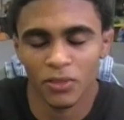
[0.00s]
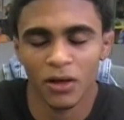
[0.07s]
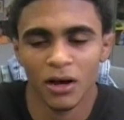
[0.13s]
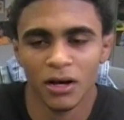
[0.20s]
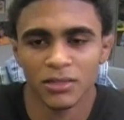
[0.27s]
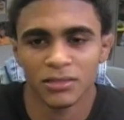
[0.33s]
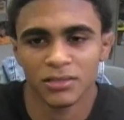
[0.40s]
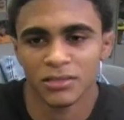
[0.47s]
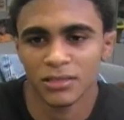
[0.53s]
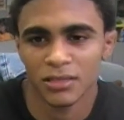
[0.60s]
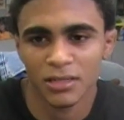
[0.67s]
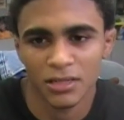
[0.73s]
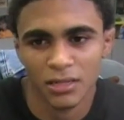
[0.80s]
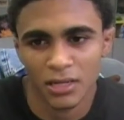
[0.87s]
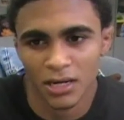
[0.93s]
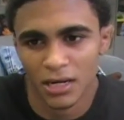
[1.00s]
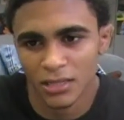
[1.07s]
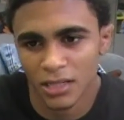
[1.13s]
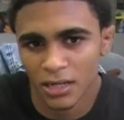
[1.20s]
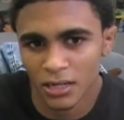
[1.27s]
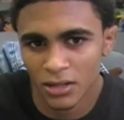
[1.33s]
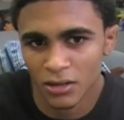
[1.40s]
us at
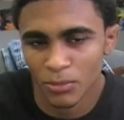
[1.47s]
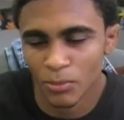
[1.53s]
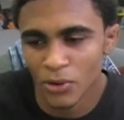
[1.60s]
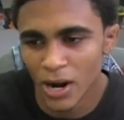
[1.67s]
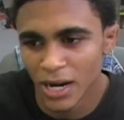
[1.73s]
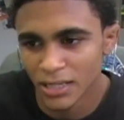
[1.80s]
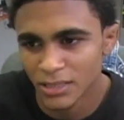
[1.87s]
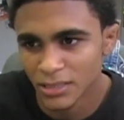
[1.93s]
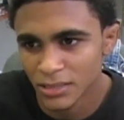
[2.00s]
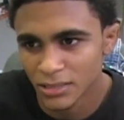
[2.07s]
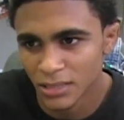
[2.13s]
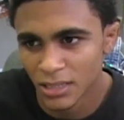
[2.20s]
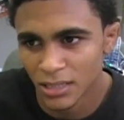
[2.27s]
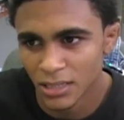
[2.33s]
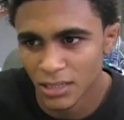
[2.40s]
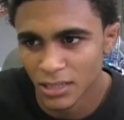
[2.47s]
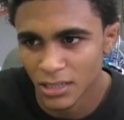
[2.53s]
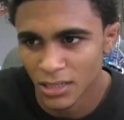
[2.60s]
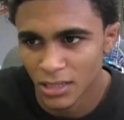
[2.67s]
the end of the practice and